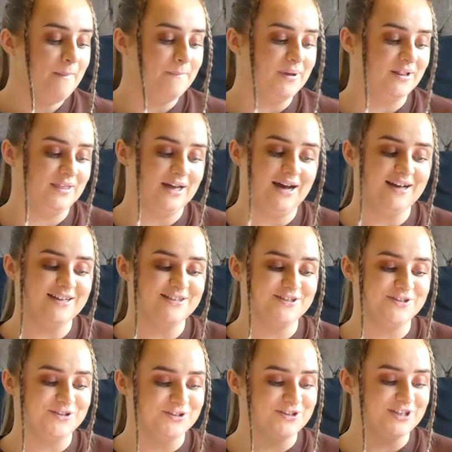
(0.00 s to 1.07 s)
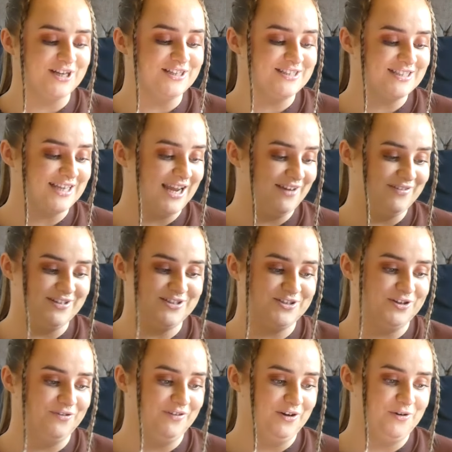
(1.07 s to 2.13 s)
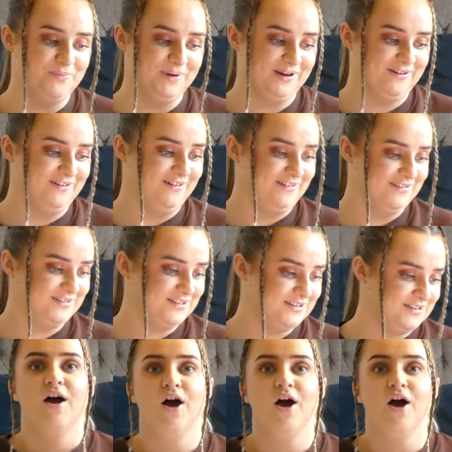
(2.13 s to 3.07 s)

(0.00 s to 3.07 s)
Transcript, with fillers: But that is such a scary story. Oh my God.